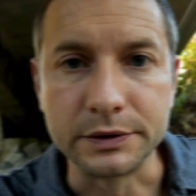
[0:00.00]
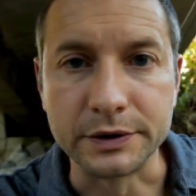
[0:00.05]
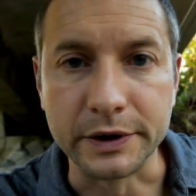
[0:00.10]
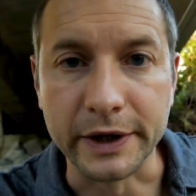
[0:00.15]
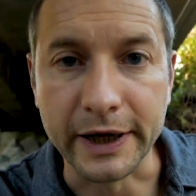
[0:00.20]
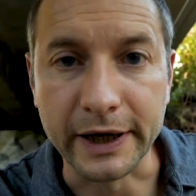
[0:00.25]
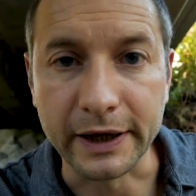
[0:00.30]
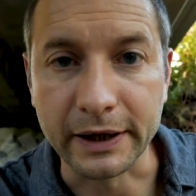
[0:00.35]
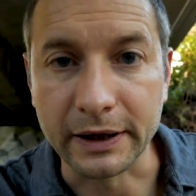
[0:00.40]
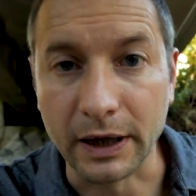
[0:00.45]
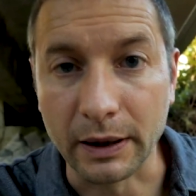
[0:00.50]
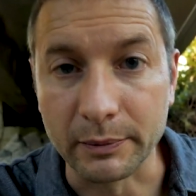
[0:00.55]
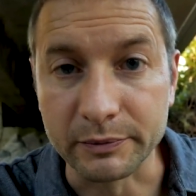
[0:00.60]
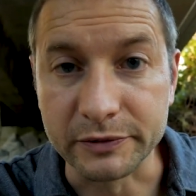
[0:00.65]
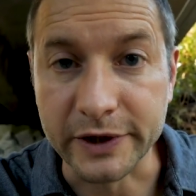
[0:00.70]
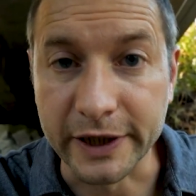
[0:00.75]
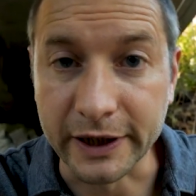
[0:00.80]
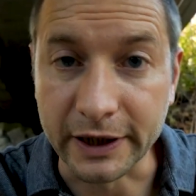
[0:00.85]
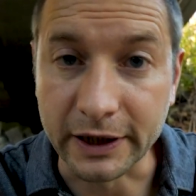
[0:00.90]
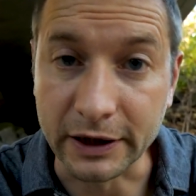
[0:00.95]
Today, I'm
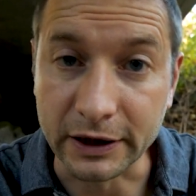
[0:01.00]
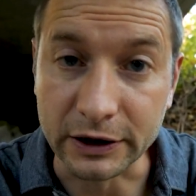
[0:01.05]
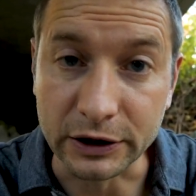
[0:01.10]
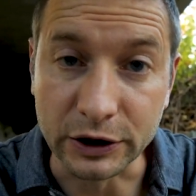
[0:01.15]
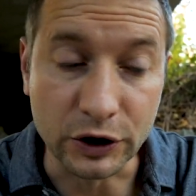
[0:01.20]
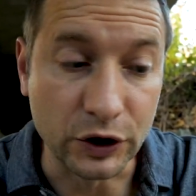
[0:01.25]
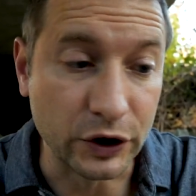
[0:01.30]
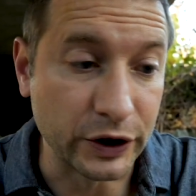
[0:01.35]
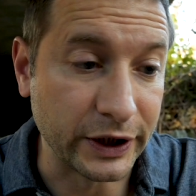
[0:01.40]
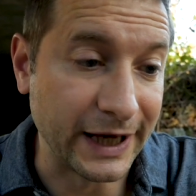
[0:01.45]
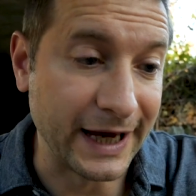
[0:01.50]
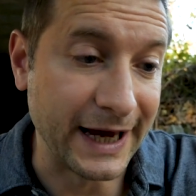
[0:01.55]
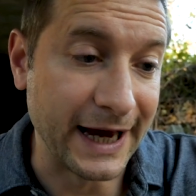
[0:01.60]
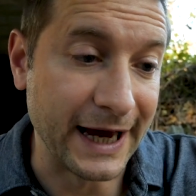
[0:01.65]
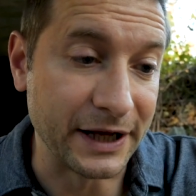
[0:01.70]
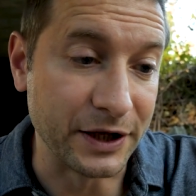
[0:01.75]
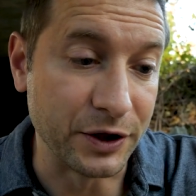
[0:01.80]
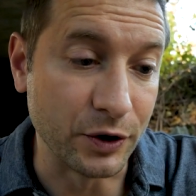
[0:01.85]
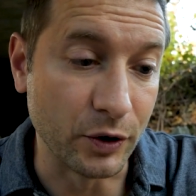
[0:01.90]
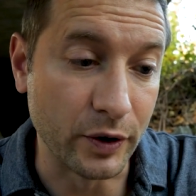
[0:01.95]
taking a look
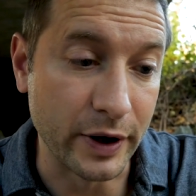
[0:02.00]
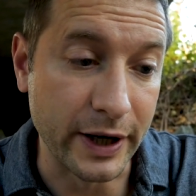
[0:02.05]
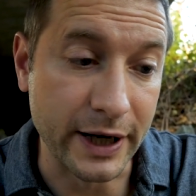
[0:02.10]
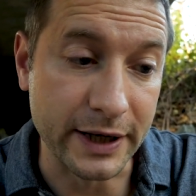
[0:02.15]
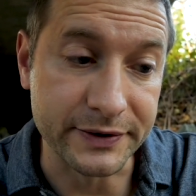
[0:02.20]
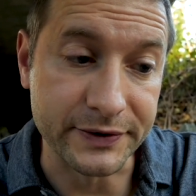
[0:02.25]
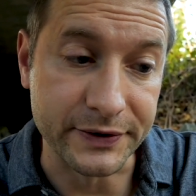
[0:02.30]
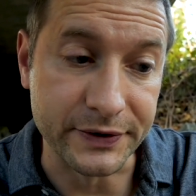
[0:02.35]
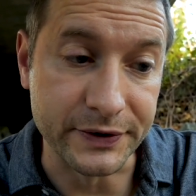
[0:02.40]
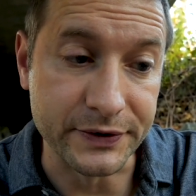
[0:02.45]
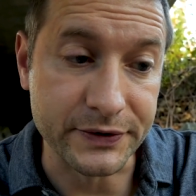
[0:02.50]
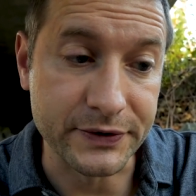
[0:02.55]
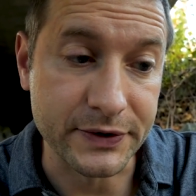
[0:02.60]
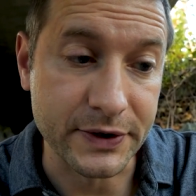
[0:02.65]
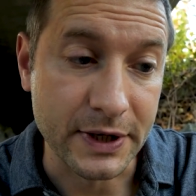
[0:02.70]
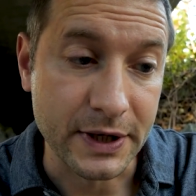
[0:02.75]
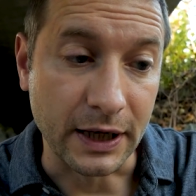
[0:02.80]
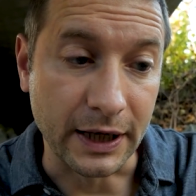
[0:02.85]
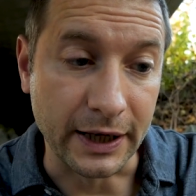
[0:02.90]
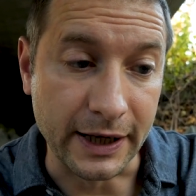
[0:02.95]
at your answers.
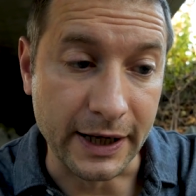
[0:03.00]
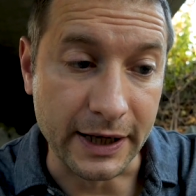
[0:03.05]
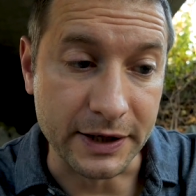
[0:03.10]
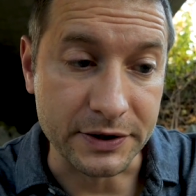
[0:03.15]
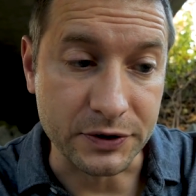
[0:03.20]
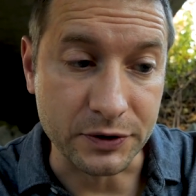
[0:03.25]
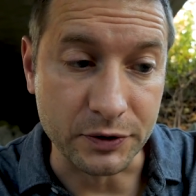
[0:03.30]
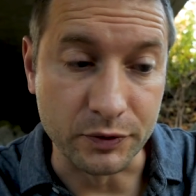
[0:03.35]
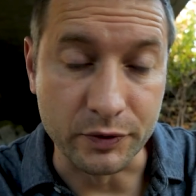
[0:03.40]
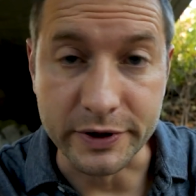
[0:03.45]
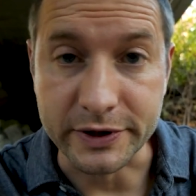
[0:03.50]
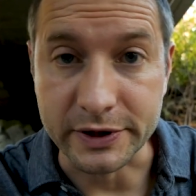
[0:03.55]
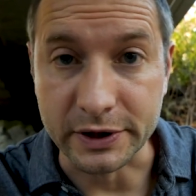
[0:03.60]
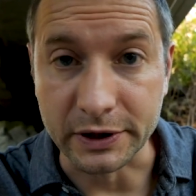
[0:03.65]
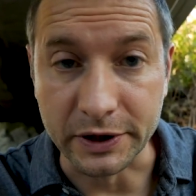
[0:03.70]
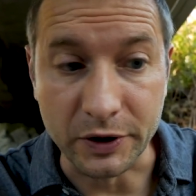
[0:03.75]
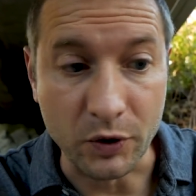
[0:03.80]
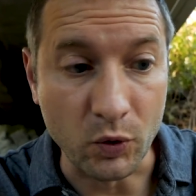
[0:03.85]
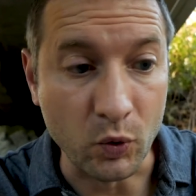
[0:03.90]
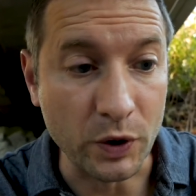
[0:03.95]
I asked you
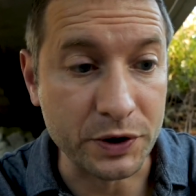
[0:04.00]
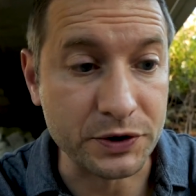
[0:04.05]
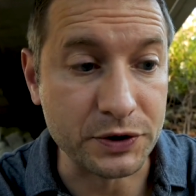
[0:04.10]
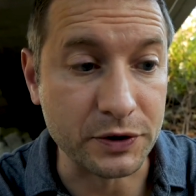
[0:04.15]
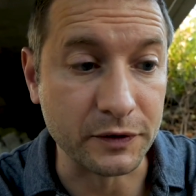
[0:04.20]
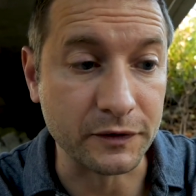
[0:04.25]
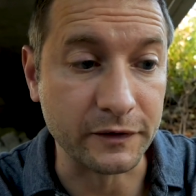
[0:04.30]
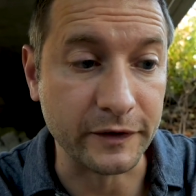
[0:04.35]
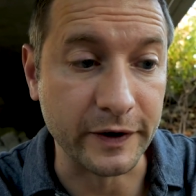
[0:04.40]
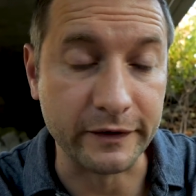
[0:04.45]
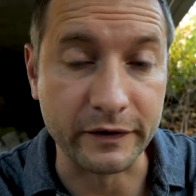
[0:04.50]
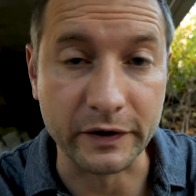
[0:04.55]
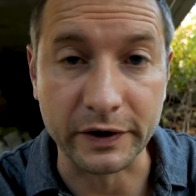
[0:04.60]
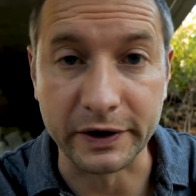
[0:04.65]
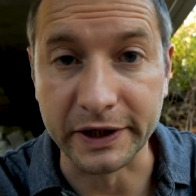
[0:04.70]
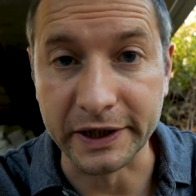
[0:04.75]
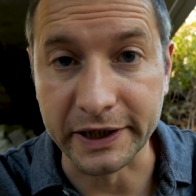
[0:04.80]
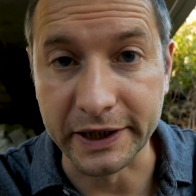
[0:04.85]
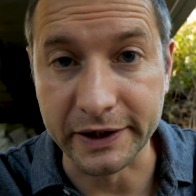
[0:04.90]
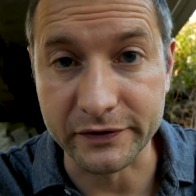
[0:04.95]
recently, what's your favorite
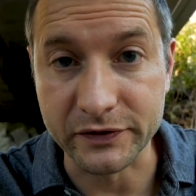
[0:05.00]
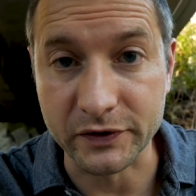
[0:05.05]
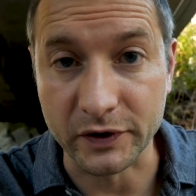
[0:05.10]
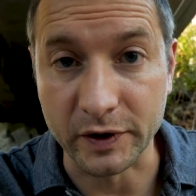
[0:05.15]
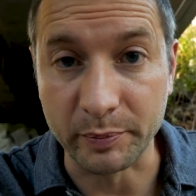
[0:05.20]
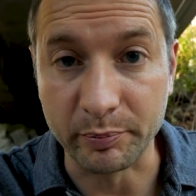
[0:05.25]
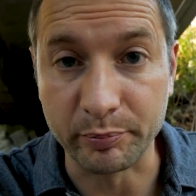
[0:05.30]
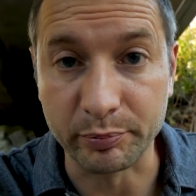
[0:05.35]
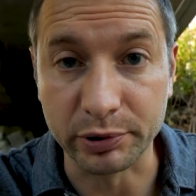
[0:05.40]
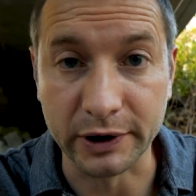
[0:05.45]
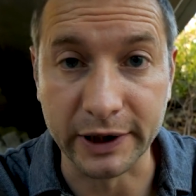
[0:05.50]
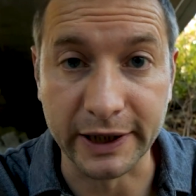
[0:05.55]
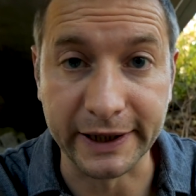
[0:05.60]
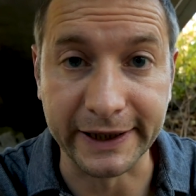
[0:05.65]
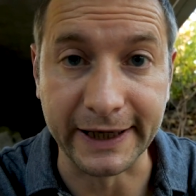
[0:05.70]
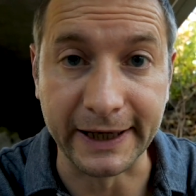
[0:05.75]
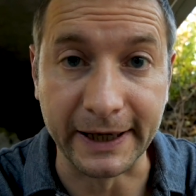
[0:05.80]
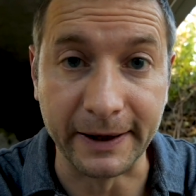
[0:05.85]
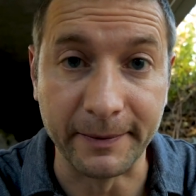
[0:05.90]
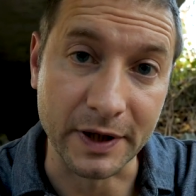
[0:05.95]
NativeScript
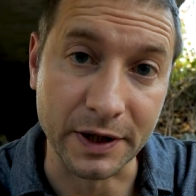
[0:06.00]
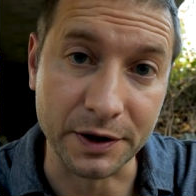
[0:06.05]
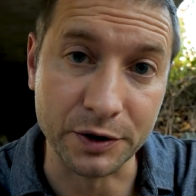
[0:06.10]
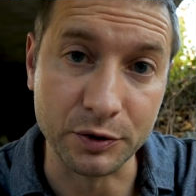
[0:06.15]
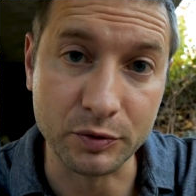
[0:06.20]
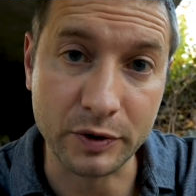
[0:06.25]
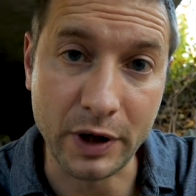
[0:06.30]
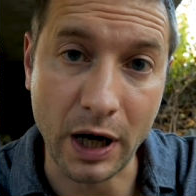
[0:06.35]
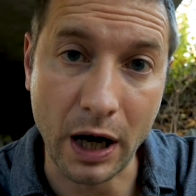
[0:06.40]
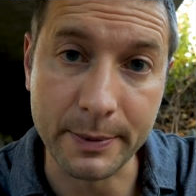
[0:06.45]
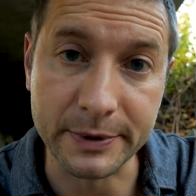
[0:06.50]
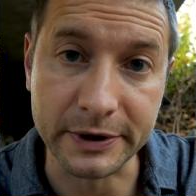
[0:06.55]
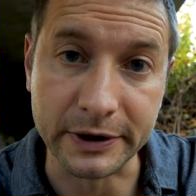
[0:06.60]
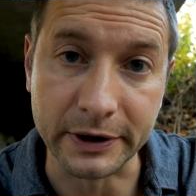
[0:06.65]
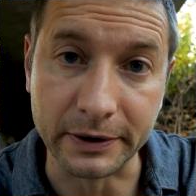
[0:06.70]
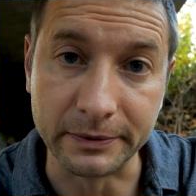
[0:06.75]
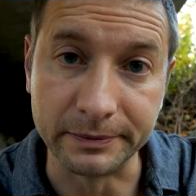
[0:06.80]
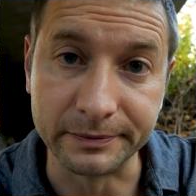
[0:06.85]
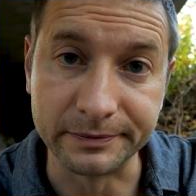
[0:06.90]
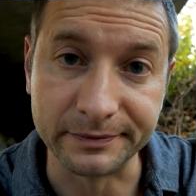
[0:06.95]
plugin? And you
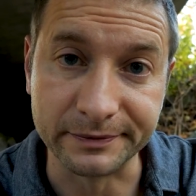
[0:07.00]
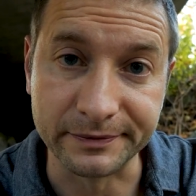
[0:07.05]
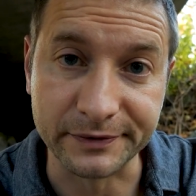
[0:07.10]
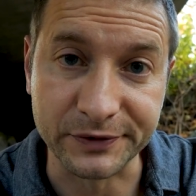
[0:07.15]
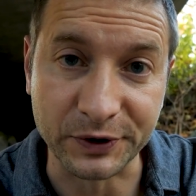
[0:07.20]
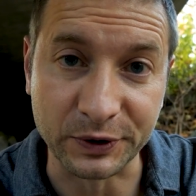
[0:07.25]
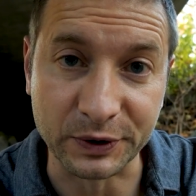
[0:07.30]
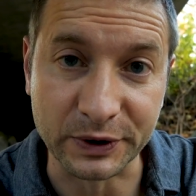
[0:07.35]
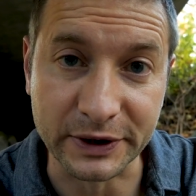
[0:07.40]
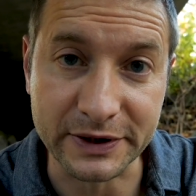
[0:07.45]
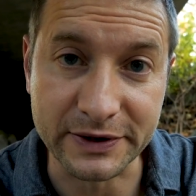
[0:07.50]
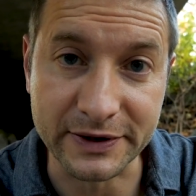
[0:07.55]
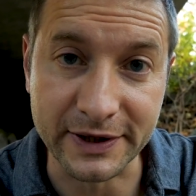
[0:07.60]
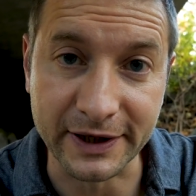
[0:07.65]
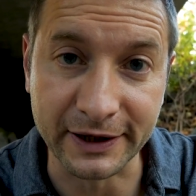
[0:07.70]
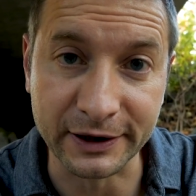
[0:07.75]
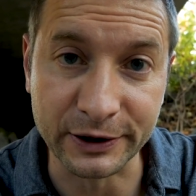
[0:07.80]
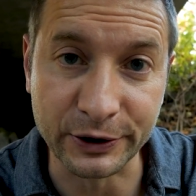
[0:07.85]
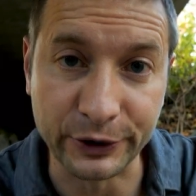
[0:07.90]
commented. So let's take a